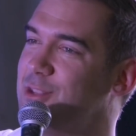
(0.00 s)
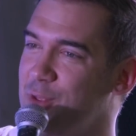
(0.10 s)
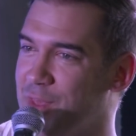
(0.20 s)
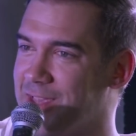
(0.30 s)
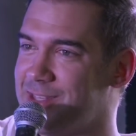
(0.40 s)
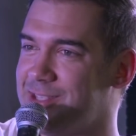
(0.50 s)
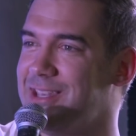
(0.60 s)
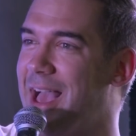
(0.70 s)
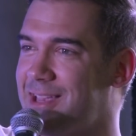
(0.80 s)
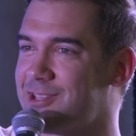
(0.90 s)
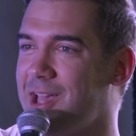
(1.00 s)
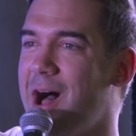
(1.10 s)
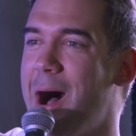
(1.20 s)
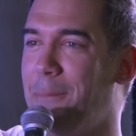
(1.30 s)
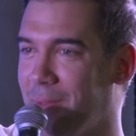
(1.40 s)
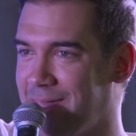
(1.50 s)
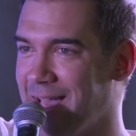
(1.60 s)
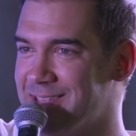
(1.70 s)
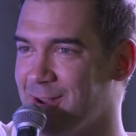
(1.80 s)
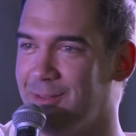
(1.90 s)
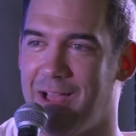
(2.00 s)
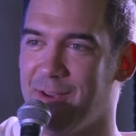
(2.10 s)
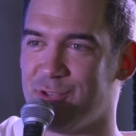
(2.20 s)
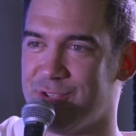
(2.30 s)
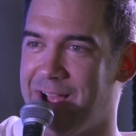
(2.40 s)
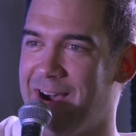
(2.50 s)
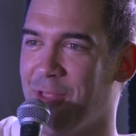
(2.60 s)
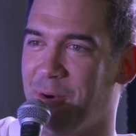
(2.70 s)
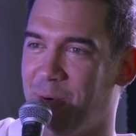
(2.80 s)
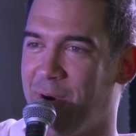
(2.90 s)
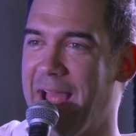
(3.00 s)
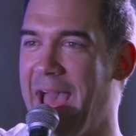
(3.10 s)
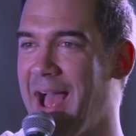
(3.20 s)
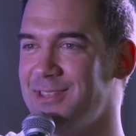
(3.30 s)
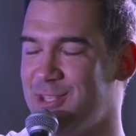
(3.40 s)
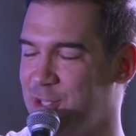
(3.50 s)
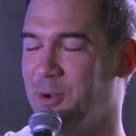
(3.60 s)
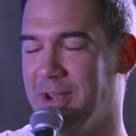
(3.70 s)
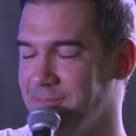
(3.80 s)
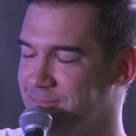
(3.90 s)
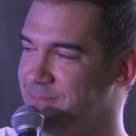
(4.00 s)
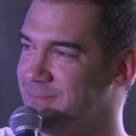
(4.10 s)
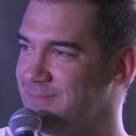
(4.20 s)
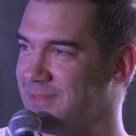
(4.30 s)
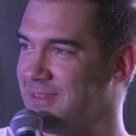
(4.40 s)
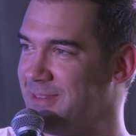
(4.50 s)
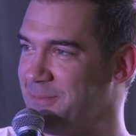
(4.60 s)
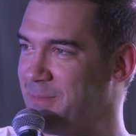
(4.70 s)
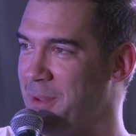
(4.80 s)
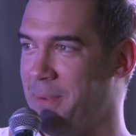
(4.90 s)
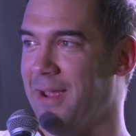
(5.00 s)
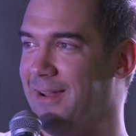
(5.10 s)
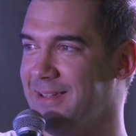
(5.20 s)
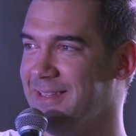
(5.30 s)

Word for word: do you think sex complicates our lifestyle or adds to it? I think